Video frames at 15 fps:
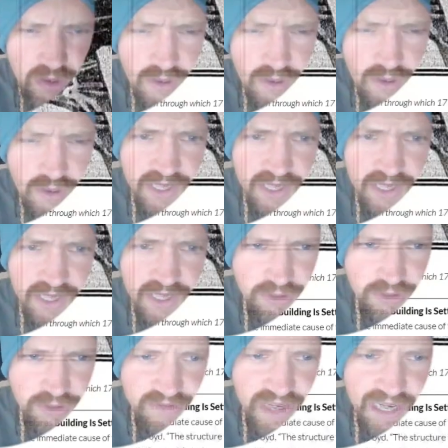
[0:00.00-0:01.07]
They're saying
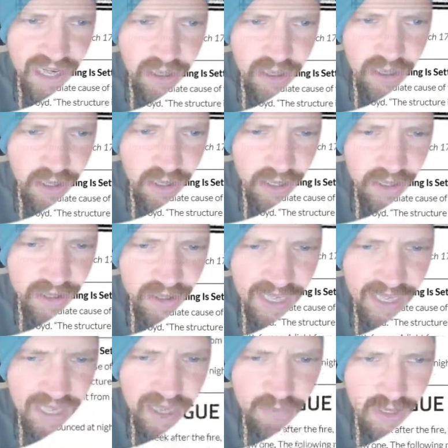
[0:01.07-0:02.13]
there's a fire in it that
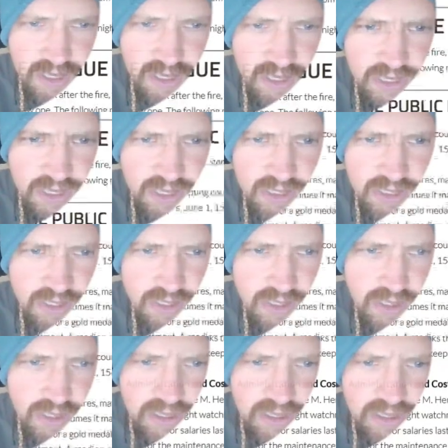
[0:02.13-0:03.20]
happened.
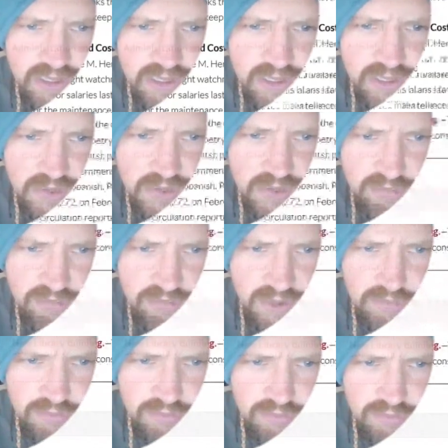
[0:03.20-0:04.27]
Blah,
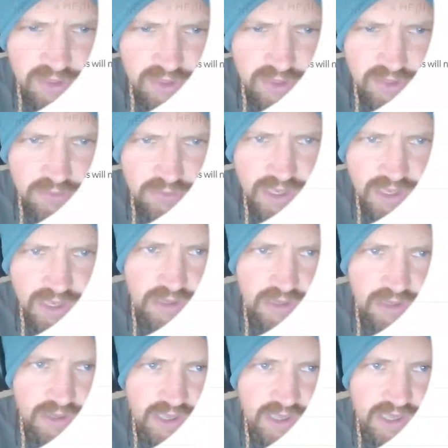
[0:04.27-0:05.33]
blah, blah, blah, blah.
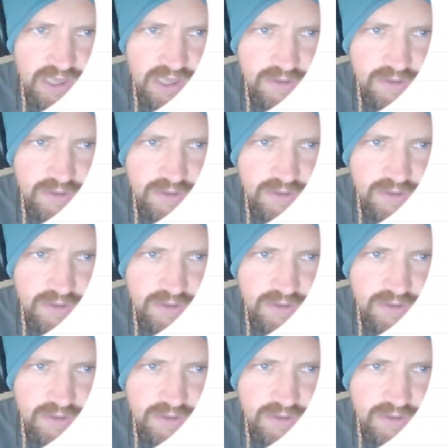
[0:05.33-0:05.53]
Okay.